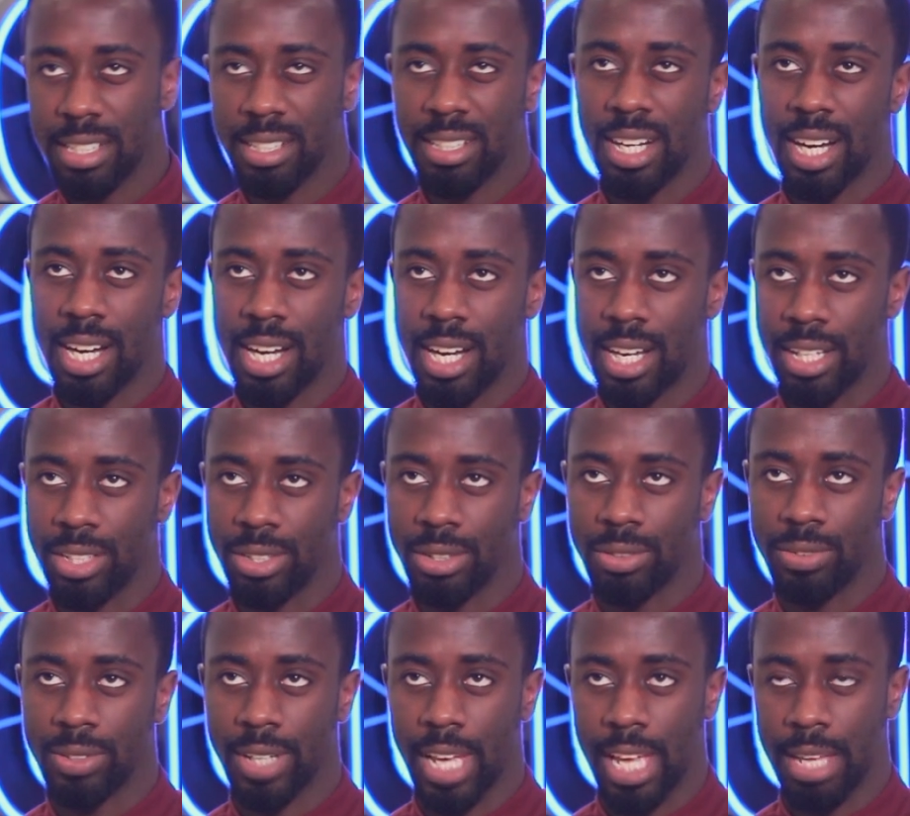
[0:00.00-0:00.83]
it
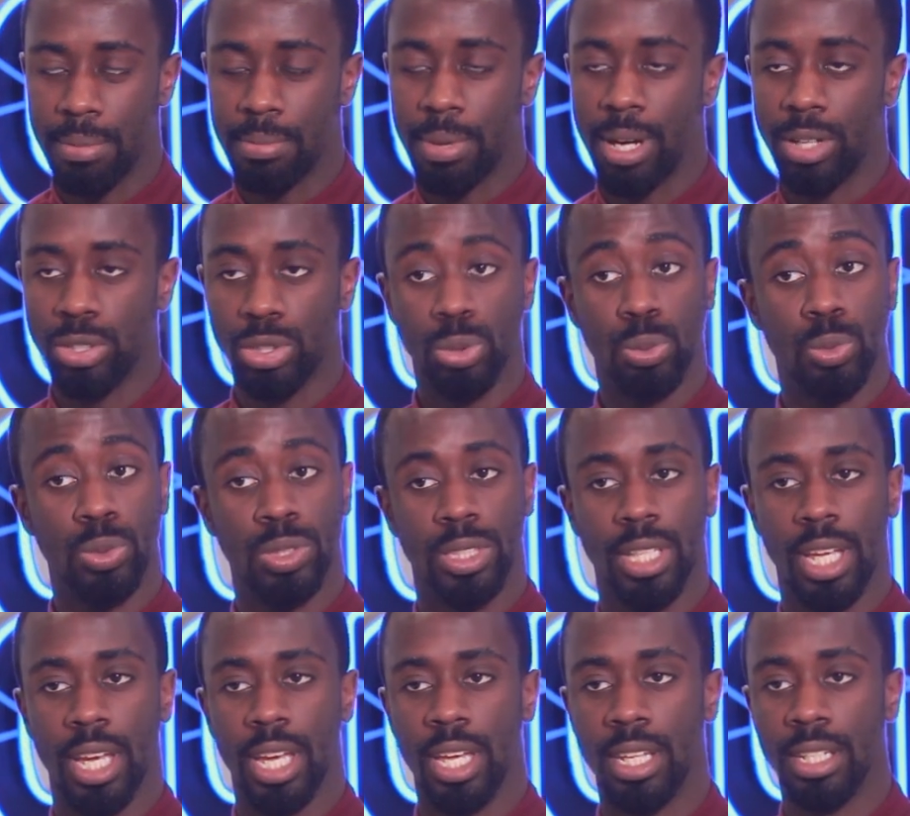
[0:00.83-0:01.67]
kind of came out
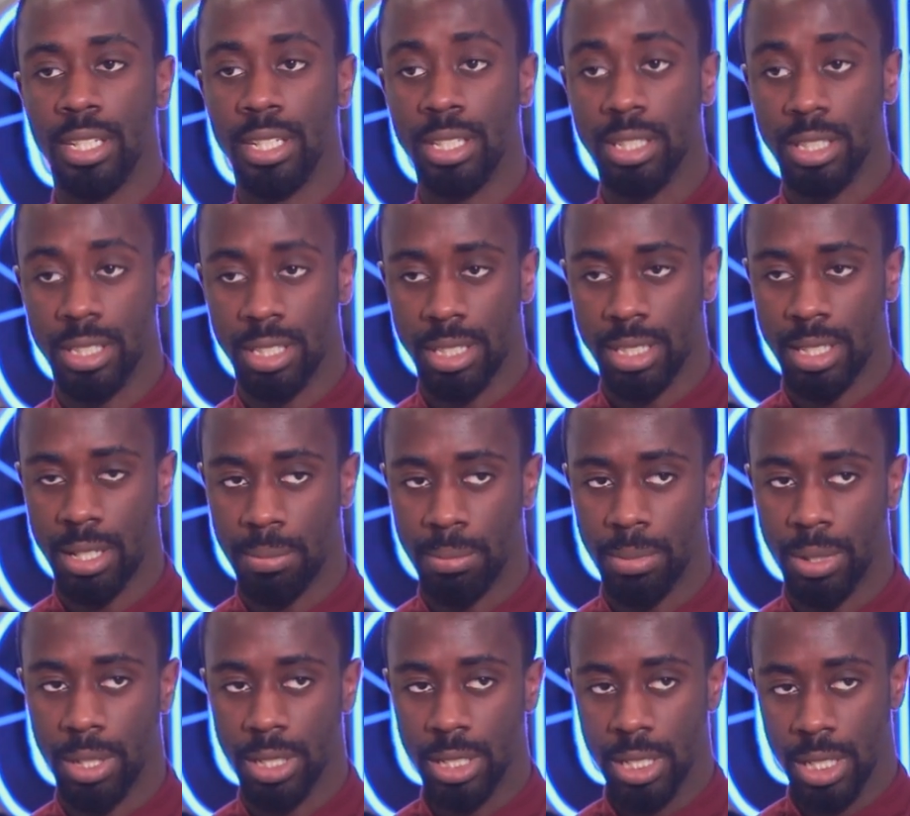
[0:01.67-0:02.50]
towards the end in
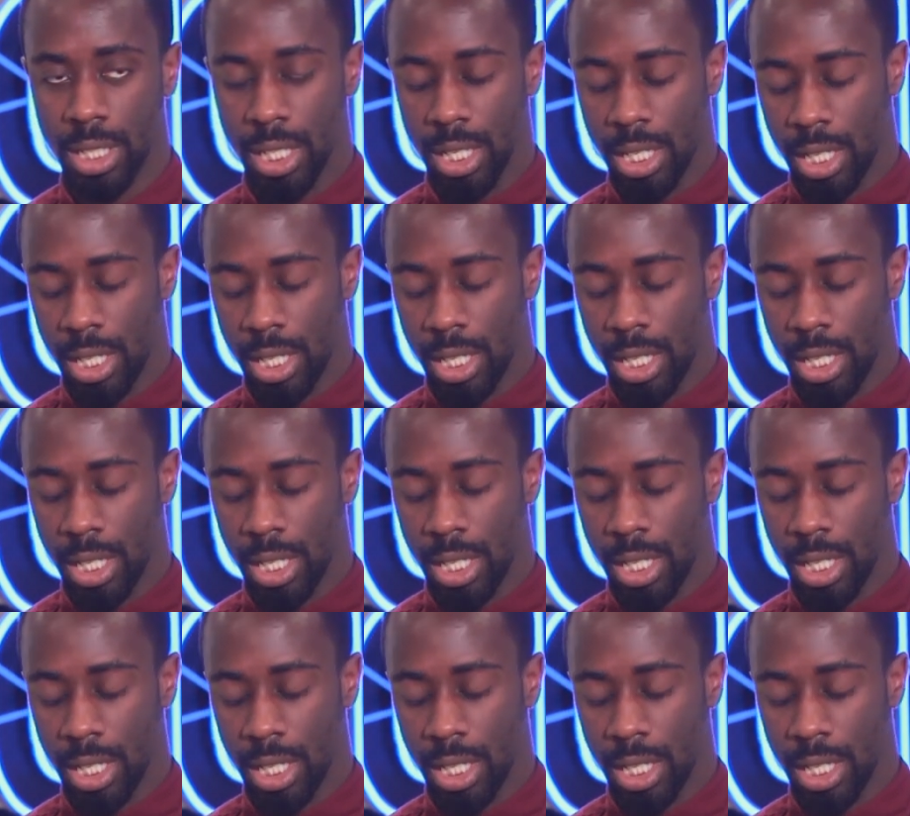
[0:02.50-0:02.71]
December.